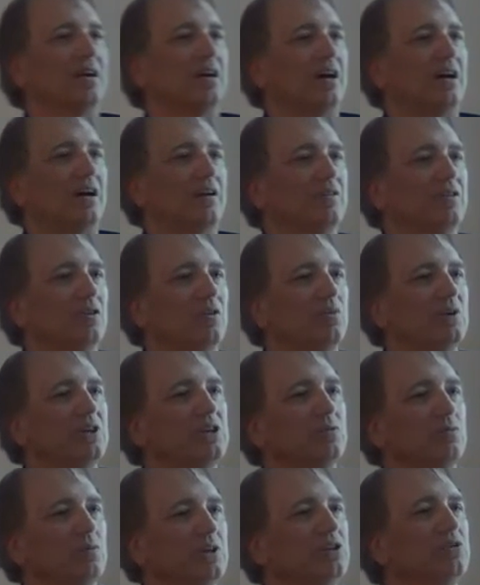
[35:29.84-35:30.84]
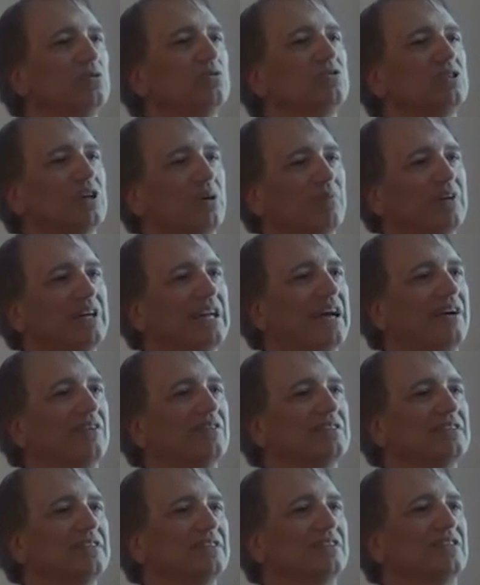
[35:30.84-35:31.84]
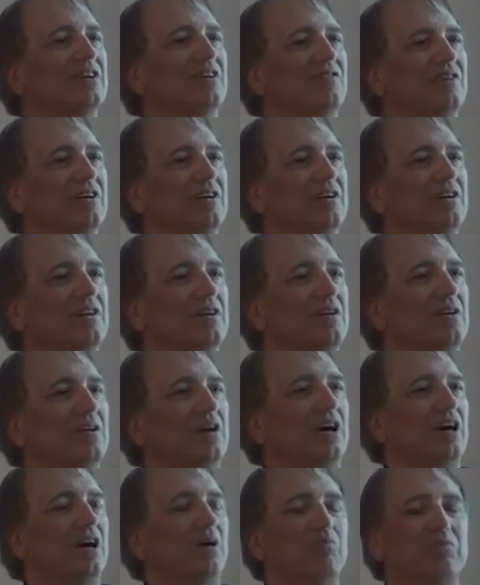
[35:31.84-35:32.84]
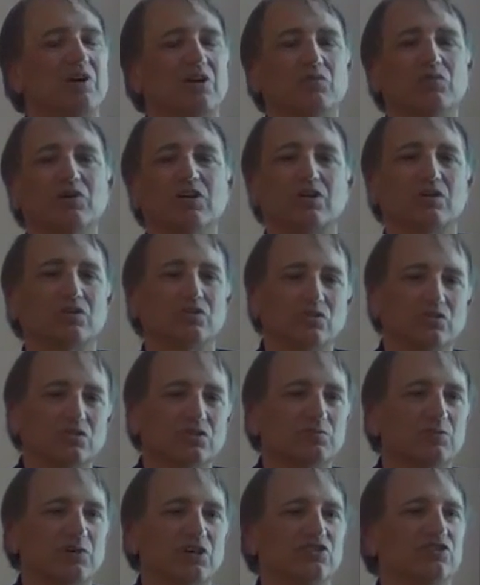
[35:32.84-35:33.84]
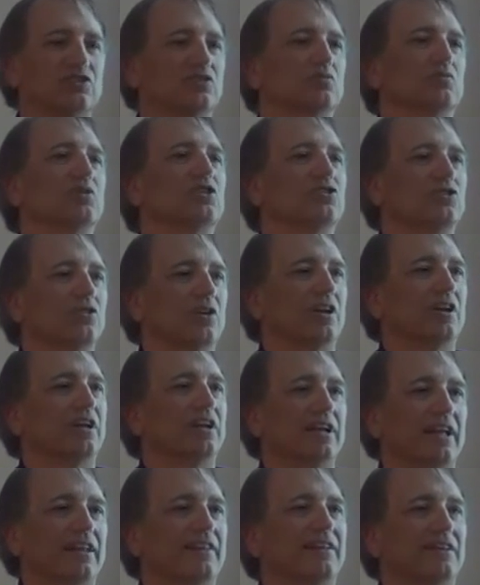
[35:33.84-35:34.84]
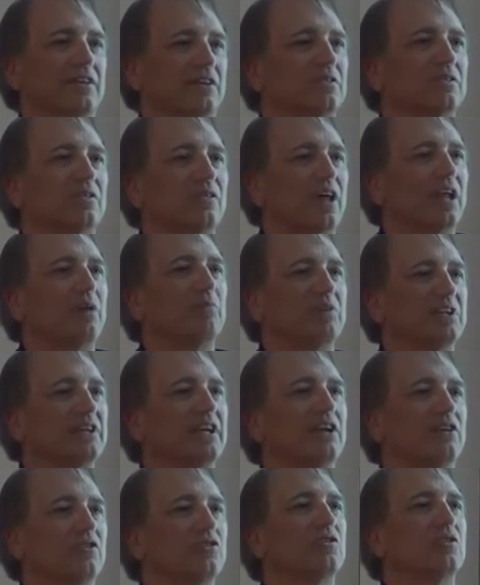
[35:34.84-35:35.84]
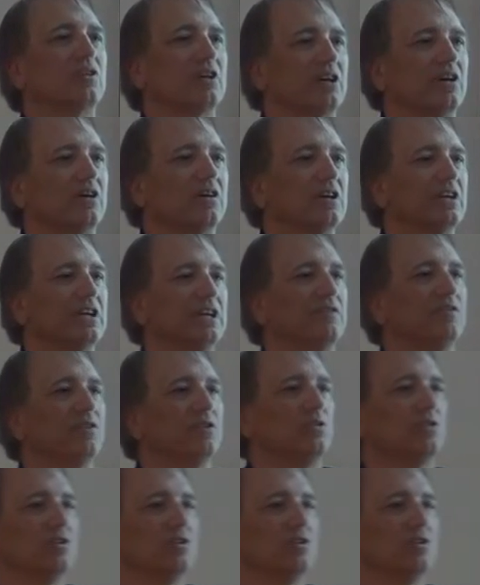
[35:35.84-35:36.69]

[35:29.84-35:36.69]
uh, you know, we, we do some analysis of it, uh, but we don't do as much as we should. I think there's a lot of potential there if